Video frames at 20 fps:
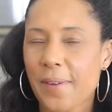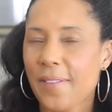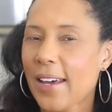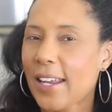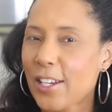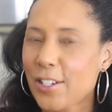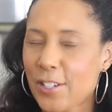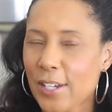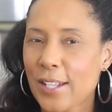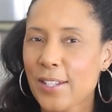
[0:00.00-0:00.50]
I've
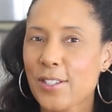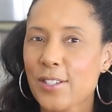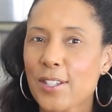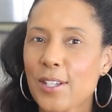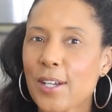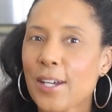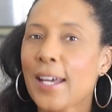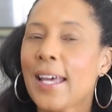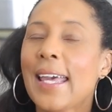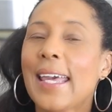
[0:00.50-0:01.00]
had a chance
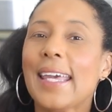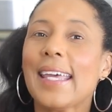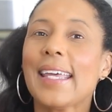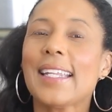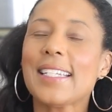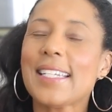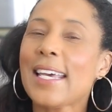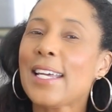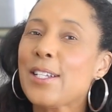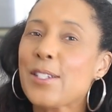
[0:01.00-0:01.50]
to
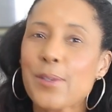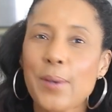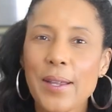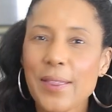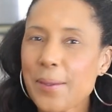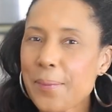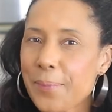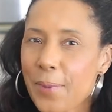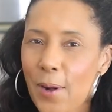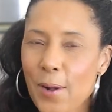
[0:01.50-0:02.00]
enjoy
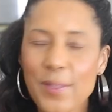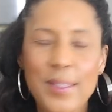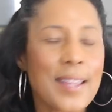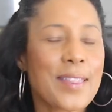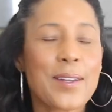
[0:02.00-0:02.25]
them both,